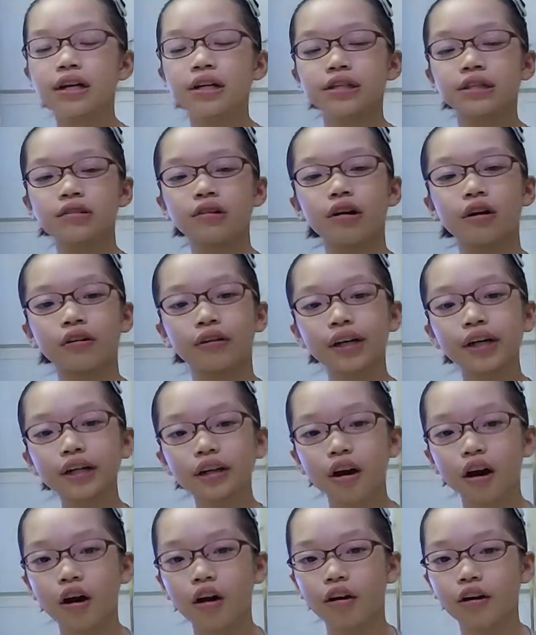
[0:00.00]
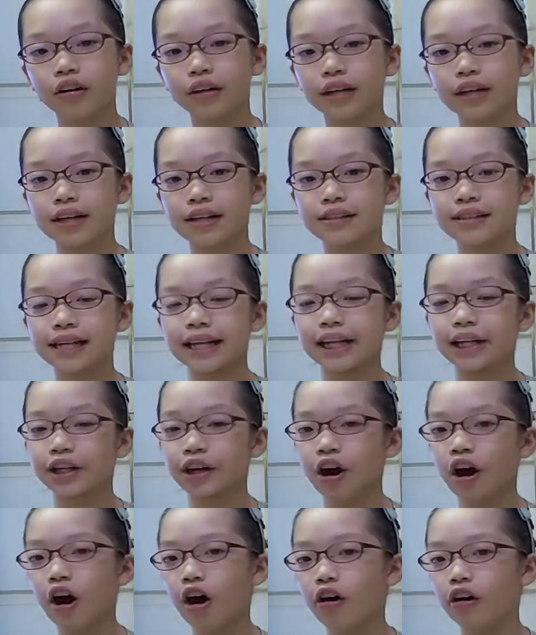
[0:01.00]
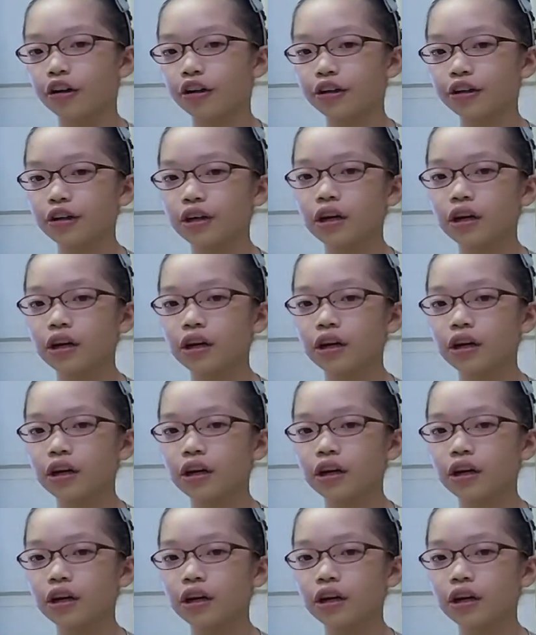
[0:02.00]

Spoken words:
So a credit card is a card